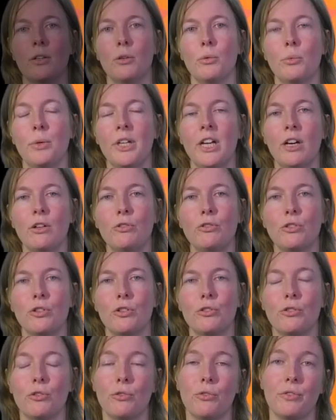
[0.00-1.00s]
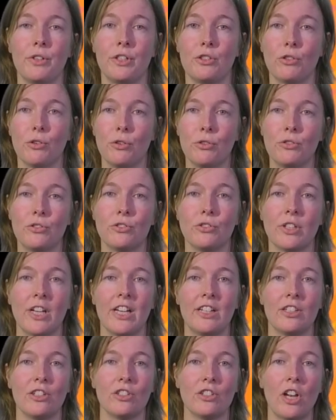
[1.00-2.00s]
We now turn to the results,
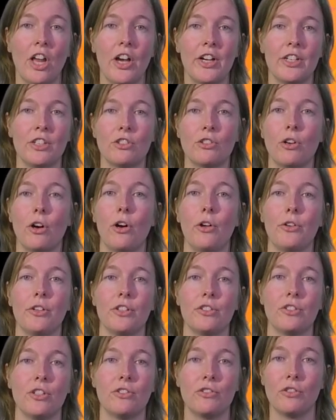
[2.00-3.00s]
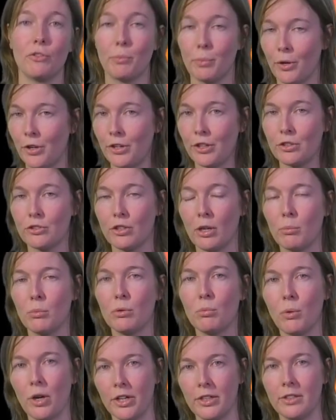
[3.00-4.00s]
and the slide is called Assistive Products number
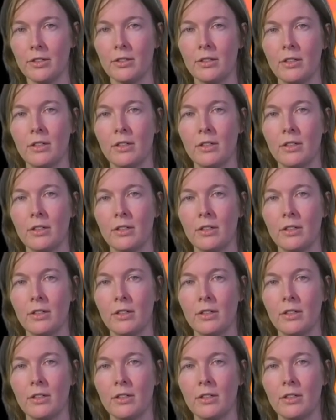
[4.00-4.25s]
1.